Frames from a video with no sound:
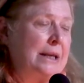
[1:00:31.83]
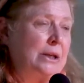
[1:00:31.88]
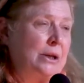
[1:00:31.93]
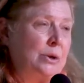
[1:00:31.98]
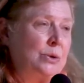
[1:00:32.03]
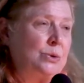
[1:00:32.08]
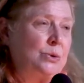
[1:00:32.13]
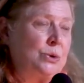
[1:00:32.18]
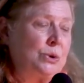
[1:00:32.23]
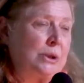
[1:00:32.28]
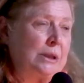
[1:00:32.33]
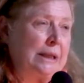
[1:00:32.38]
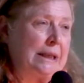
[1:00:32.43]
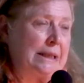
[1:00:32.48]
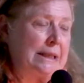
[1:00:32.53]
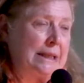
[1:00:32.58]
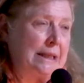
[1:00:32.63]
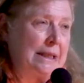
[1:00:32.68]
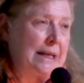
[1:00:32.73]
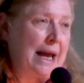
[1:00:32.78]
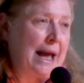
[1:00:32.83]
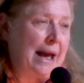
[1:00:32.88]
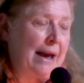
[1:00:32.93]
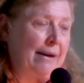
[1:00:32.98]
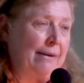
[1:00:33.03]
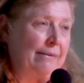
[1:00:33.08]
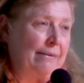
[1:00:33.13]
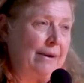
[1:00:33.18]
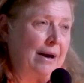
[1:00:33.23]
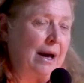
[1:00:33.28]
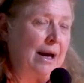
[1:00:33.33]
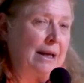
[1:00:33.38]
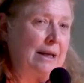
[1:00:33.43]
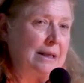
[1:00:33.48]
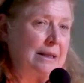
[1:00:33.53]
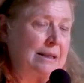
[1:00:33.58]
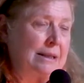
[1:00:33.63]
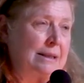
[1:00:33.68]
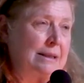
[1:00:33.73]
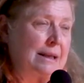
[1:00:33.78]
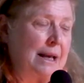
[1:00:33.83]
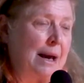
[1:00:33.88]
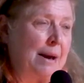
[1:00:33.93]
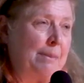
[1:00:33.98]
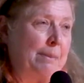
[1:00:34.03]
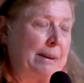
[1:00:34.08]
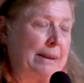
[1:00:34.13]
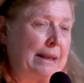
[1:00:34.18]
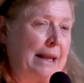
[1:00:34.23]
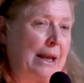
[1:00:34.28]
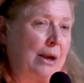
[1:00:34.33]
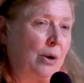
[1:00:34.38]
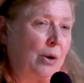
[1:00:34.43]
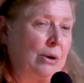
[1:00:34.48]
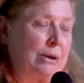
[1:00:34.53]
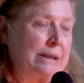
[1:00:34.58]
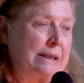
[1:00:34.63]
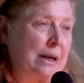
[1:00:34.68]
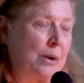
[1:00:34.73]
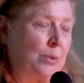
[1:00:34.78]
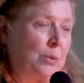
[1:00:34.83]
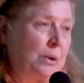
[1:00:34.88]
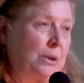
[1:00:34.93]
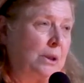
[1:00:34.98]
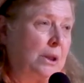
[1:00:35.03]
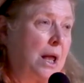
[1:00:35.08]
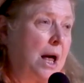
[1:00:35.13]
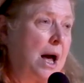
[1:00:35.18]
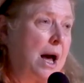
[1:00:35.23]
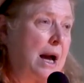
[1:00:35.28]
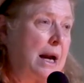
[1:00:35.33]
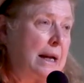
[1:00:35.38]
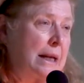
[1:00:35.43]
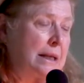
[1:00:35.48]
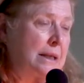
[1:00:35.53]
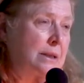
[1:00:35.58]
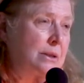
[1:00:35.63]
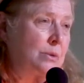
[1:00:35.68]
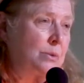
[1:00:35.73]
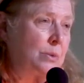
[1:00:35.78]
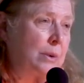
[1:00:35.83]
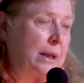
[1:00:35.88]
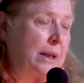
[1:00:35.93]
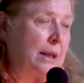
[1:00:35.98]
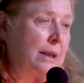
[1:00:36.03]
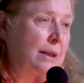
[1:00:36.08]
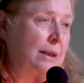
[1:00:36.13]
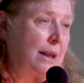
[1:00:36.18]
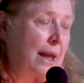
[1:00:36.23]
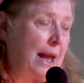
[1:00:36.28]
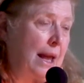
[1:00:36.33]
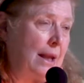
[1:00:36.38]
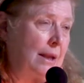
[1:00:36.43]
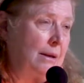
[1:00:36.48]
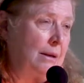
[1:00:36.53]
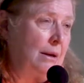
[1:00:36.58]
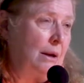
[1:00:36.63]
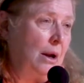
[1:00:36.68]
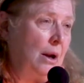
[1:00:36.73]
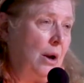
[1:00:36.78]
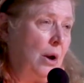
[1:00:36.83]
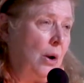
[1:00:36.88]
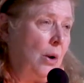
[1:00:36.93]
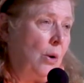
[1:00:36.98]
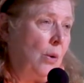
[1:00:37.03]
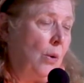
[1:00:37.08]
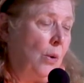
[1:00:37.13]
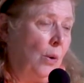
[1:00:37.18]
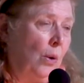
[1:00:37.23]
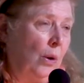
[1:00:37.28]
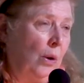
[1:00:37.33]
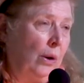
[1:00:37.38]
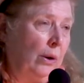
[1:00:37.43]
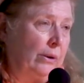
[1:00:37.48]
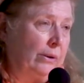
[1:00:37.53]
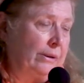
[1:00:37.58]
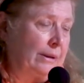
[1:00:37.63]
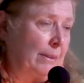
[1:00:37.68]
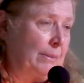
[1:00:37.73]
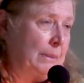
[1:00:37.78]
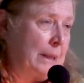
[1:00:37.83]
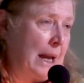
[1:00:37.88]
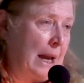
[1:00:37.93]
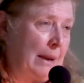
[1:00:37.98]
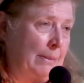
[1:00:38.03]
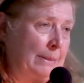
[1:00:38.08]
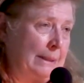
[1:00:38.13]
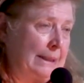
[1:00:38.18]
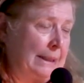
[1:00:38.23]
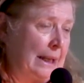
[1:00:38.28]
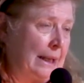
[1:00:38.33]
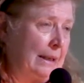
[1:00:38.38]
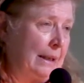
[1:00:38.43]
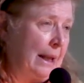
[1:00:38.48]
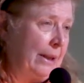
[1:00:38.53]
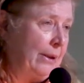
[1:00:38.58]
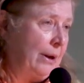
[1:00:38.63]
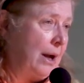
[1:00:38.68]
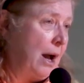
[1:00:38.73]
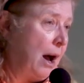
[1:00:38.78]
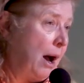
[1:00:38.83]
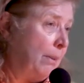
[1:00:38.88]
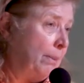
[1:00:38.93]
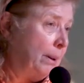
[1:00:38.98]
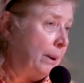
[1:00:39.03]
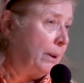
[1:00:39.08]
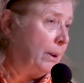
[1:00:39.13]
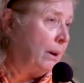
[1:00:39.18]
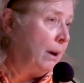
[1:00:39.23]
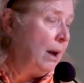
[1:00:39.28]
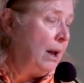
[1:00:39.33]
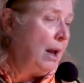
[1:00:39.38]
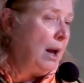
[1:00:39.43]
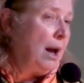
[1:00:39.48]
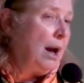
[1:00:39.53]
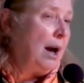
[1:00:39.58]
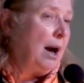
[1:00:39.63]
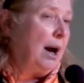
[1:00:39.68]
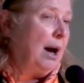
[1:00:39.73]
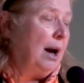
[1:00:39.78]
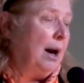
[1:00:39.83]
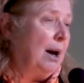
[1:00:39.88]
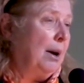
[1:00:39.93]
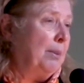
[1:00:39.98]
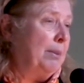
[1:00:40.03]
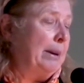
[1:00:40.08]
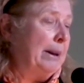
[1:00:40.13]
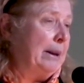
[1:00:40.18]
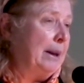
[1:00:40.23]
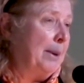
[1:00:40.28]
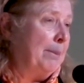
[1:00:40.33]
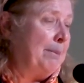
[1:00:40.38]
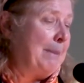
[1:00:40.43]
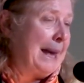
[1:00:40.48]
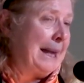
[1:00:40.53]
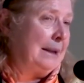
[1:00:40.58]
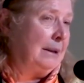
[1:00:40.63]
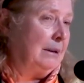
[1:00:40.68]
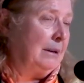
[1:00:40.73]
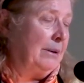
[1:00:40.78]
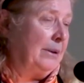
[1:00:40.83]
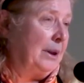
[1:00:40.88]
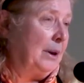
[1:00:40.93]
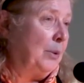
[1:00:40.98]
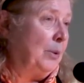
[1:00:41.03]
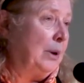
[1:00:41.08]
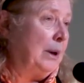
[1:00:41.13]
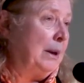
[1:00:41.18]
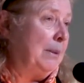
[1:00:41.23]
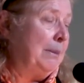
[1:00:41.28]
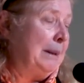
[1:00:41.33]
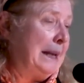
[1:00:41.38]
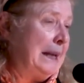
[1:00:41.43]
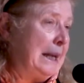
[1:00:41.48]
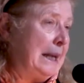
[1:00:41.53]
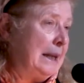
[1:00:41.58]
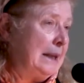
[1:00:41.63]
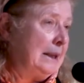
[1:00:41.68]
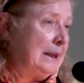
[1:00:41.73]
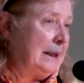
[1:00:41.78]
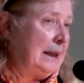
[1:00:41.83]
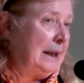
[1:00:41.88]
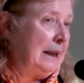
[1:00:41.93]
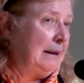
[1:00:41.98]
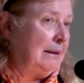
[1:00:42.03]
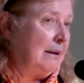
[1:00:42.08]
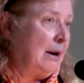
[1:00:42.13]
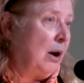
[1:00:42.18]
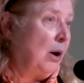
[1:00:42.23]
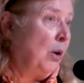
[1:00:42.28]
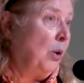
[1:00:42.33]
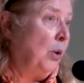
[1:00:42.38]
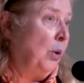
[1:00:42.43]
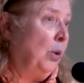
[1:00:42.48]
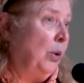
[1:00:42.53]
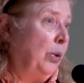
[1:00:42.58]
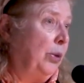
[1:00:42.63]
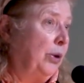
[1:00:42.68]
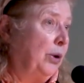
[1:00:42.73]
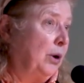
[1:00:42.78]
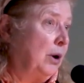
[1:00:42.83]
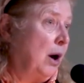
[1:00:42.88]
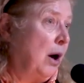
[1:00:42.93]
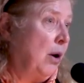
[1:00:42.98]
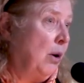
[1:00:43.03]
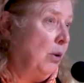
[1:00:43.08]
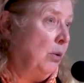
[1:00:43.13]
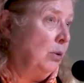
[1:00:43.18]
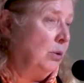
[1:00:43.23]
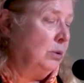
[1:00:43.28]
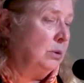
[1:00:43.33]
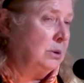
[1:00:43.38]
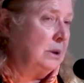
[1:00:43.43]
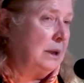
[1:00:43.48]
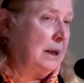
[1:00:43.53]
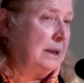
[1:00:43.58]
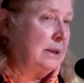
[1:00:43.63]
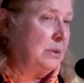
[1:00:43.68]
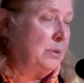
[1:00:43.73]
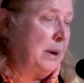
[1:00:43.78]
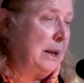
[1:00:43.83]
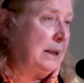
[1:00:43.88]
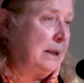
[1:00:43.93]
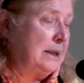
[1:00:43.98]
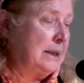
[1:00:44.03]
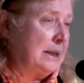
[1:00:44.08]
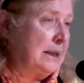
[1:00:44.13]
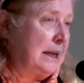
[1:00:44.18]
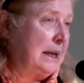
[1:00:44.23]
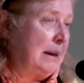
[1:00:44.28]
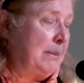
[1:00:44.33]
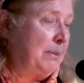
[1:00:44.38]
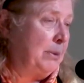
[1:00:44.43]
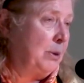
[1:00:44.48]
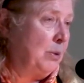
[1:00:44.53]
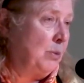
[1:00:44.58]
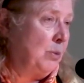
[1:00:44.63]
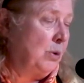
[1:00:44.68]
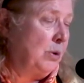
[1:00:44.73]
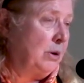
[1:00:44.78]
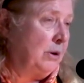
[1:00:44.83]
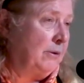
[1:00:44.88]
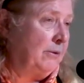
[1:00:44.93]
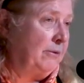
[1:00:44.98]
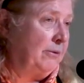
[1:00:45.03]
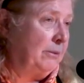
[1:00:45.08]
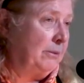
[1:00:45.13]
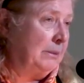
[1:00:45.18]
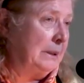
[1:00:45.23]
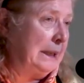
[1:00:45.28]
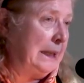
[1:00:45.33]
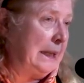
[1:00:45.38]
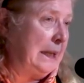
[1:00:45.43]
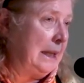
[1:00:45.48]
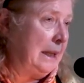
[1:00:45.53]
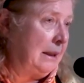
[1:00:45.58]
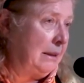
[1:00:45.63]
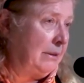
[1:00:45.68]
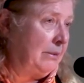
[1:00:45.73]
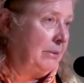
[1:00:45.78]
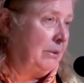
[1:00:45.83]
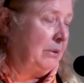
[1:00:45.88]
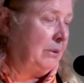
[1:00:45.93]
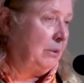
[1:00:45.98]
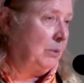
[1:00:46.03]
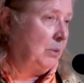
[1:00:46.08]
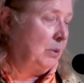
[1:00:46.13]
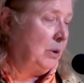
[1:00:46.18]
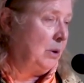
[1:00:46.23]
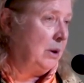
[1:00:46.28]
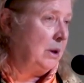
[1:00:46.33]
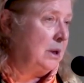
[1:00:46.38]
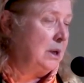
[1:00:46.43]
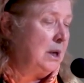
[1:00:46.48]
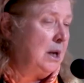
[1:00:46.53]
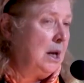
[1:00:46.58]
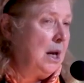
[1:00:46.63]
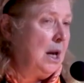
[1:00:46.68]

usually did have ice, uh, but they also were lined with lead or sometimes another copper, uh, but a metal that would immediately hold the cold as well as keep the water from leaking through the wood.